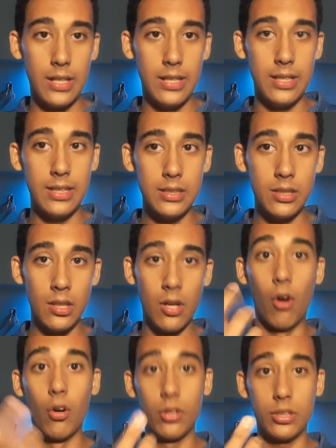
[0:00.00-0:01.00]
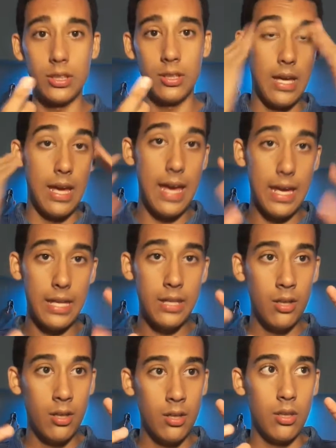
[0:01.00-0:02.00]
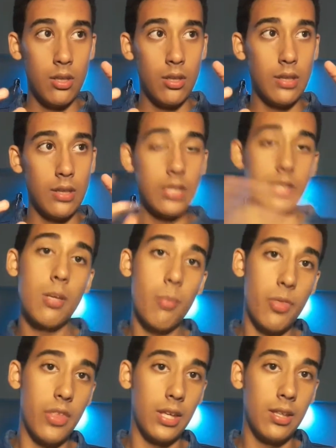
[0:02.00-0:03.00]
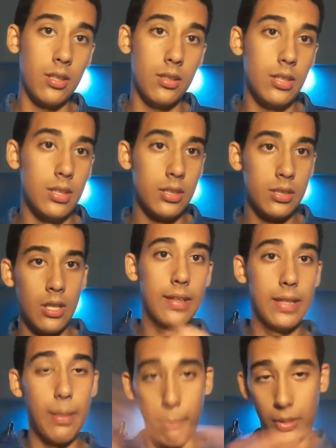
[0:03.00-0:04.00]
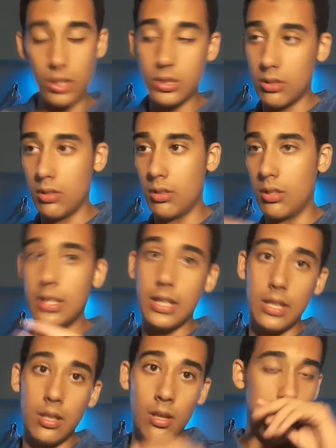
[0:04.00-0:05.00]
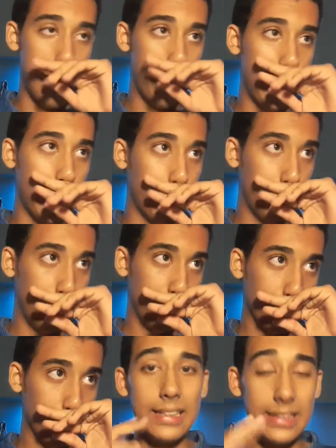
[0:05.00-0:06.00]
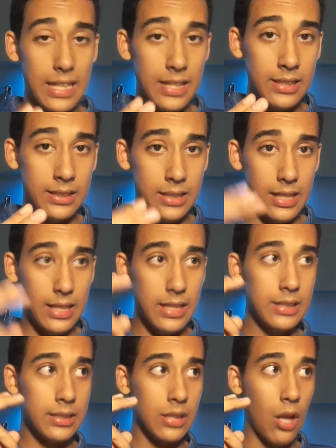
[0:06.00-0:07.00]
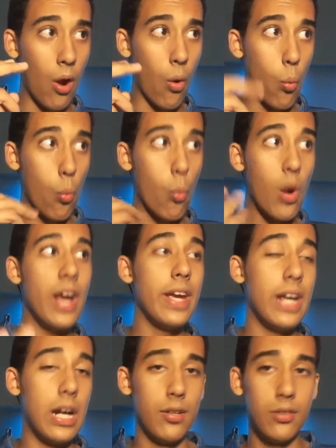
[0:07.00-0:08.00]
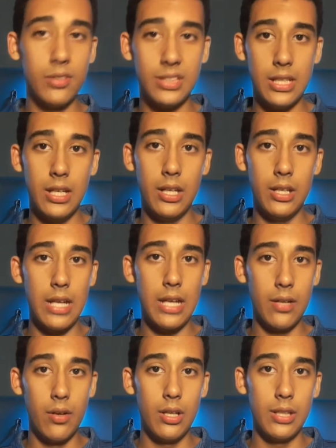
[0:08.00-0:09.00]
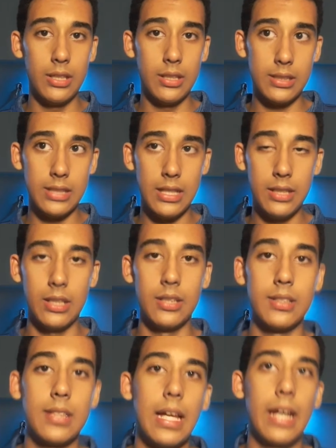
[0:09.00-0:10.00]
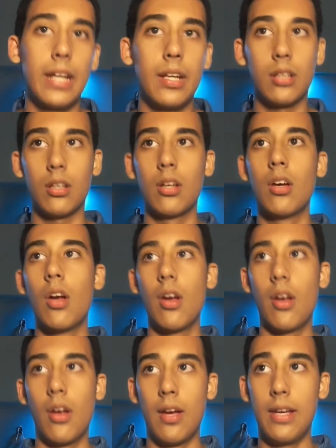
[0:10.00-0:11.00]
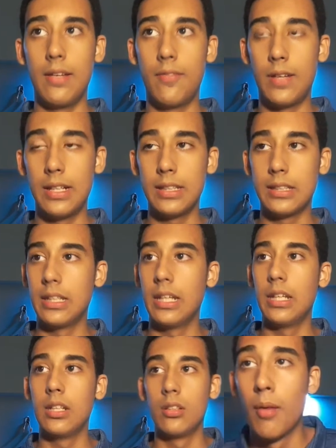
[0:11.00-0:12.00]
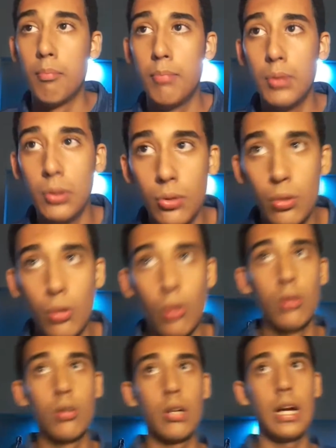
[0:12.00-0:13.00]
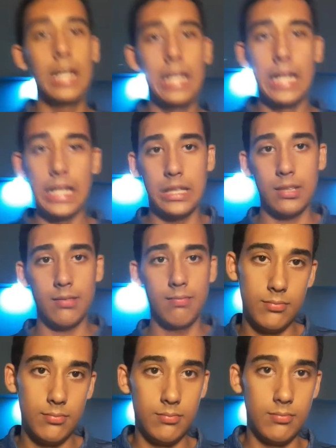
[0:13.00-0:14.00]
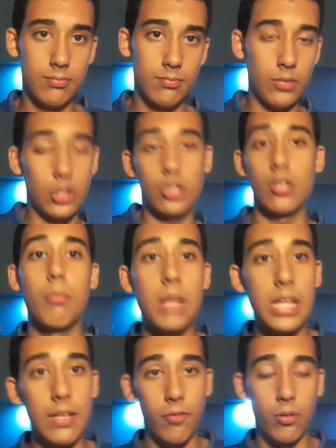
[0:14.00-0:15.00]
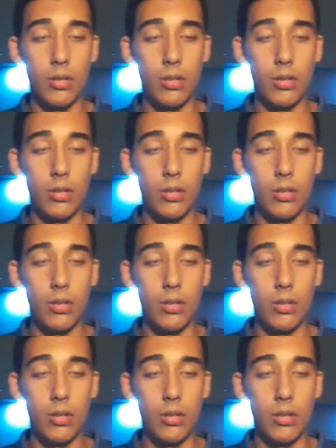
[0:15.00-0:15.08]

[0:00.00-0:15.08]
is Jose and the something is the person did. Sense is why are you saying that sentence? Like if I say blue color I like, there's no meaning for